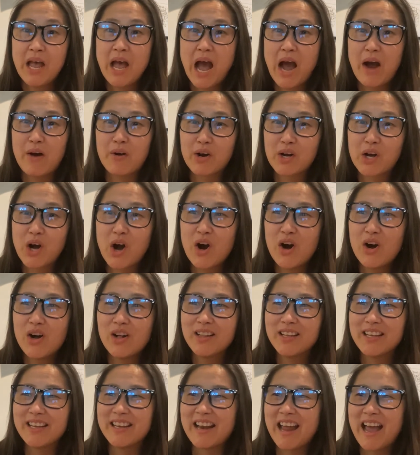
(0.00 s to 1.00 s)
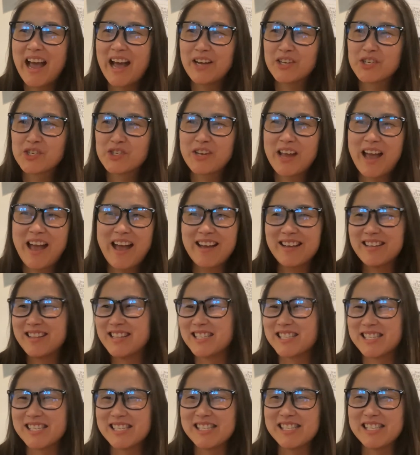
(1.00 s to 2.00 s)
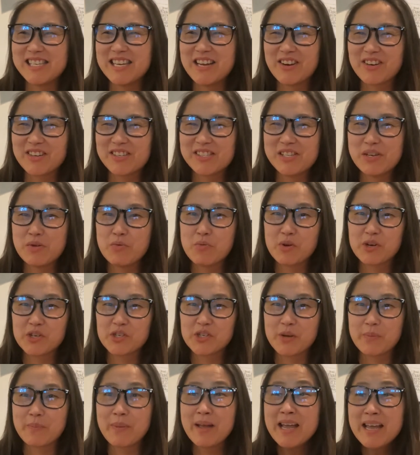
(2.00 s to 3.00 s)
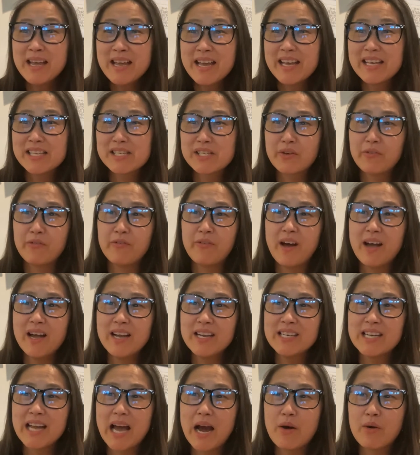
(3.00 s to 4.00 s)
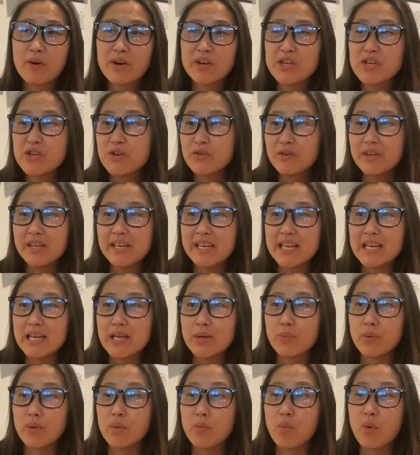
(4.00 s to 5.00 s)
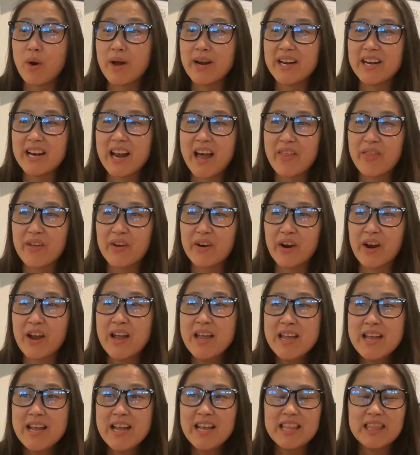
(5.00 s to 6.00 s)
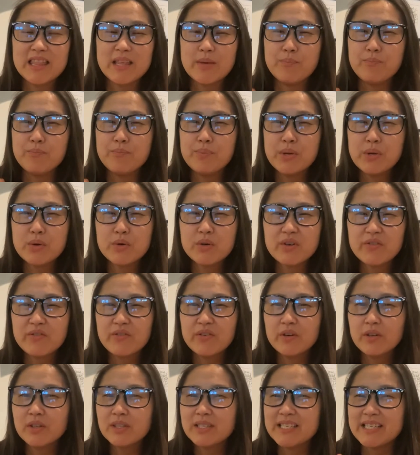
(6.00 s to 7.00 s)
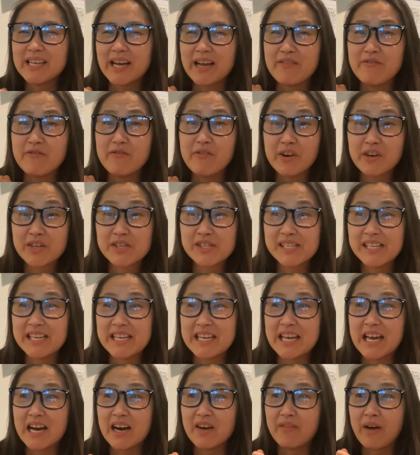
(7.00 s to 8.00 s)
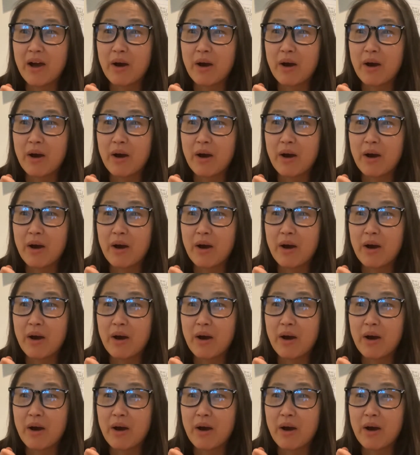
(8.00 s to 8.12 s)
Our call and hashtag this is CRC worship is to find our unity with one another in the beautiful diversity of